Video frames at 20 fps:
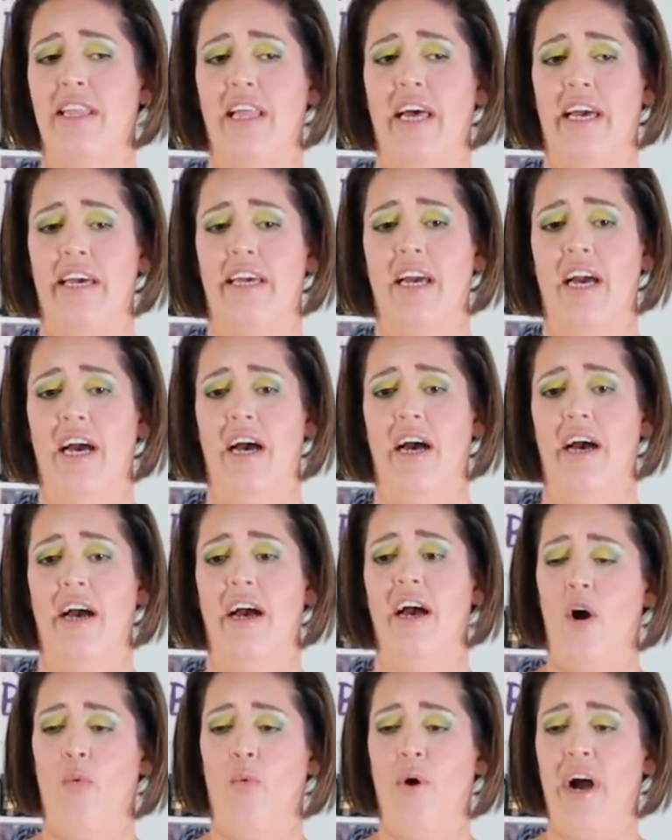like a
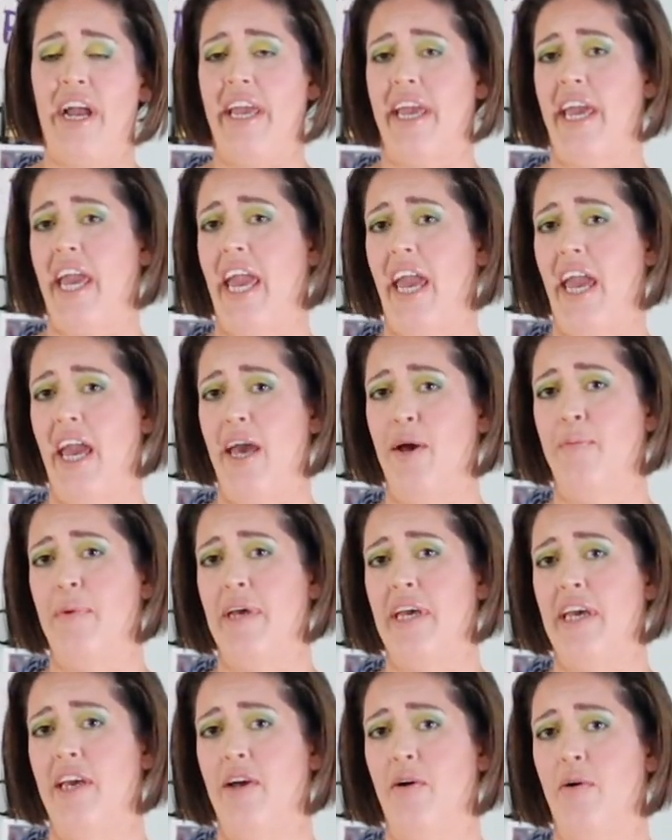white
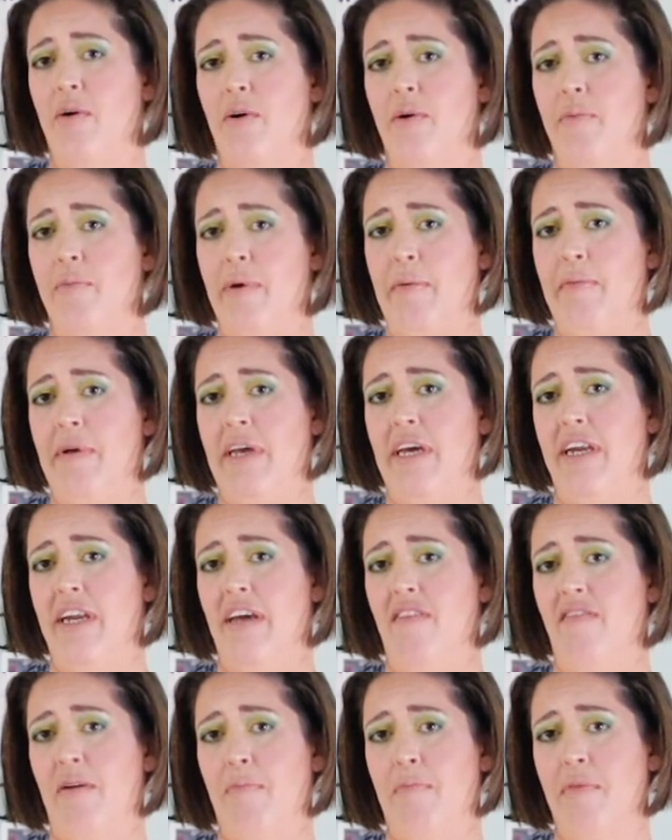cami or maybe a
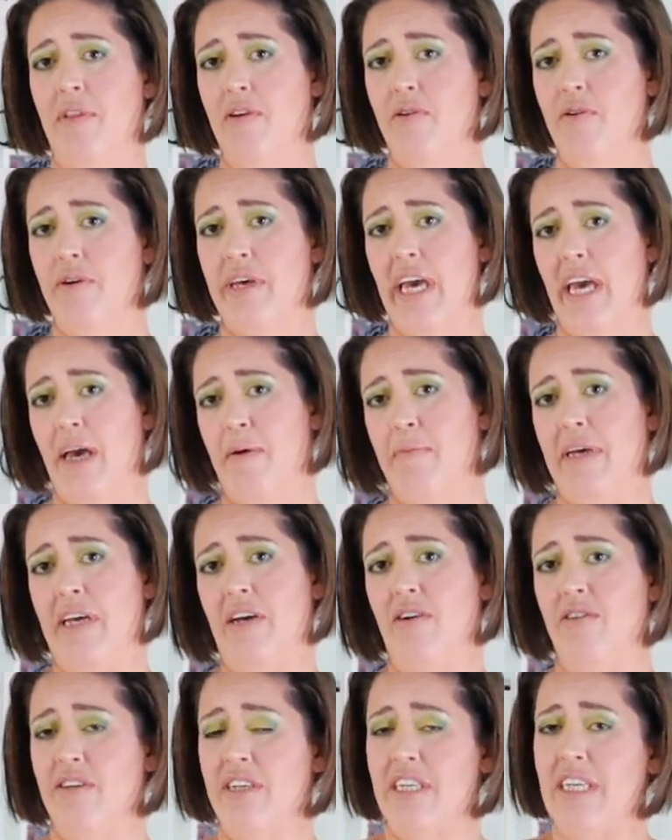navy blue
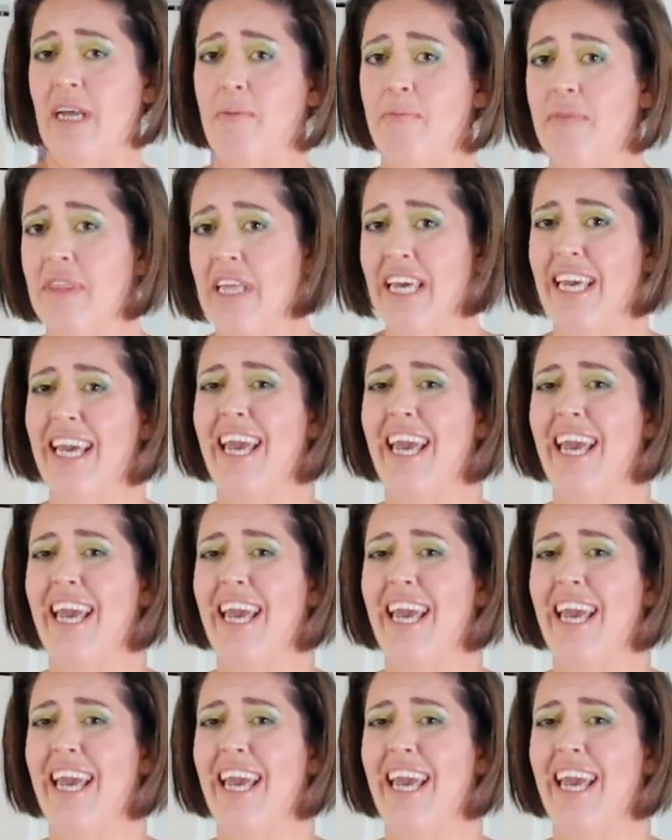cami or something,